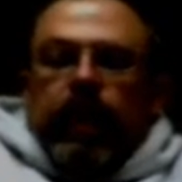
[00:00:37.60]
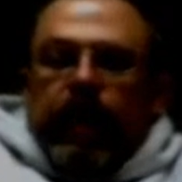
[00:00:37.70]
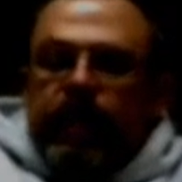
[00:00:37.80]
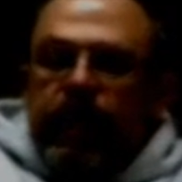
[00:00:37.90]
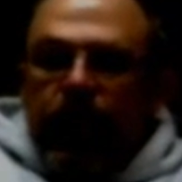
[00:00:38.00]

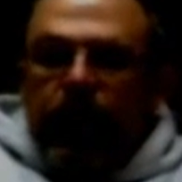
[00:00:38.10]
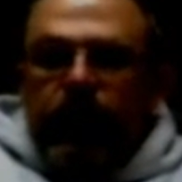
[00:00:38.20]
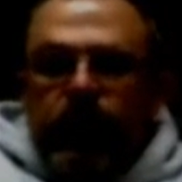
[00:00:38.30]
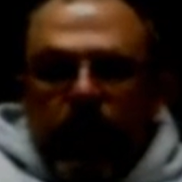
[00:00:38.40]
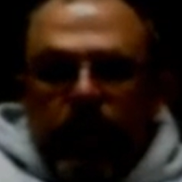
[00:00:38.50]

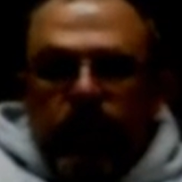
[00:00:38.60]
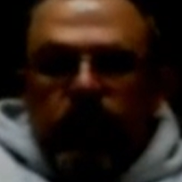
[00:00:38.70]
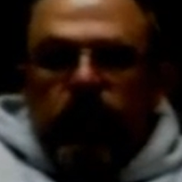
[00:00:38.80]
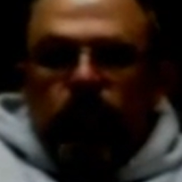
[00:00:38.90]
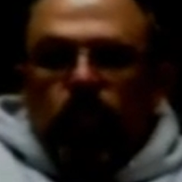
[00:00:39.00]
1890
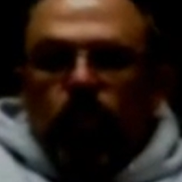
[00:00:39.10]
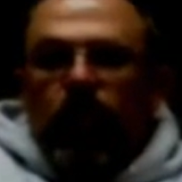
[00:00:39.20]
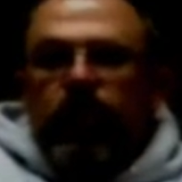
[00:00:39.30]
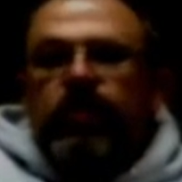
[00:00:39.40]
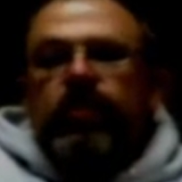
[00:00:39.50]
census.
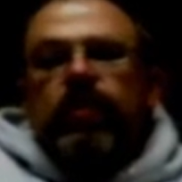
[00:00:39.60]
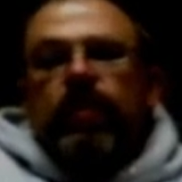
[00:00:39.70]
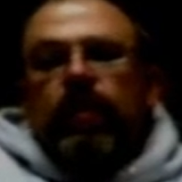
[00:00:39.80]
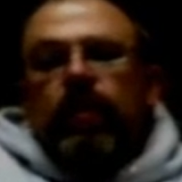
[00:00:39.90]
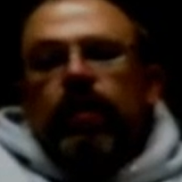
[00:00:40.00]
Once
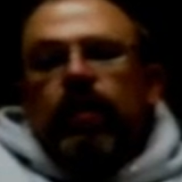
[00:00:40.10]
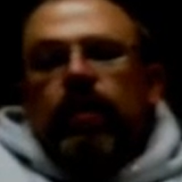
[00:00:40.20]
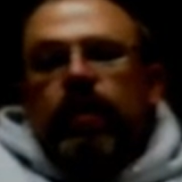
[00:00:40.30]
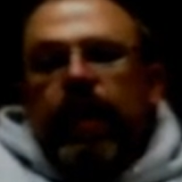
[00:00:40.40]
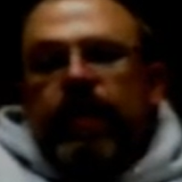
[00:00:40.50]

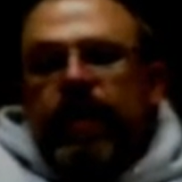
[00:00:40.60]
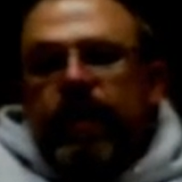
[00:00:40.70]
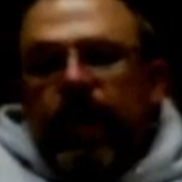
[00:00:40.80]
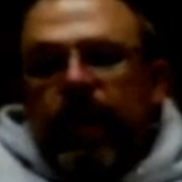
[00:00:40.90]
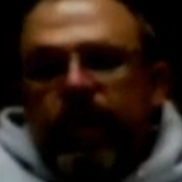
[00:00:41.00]
the
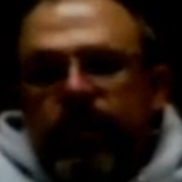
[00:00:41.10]
1890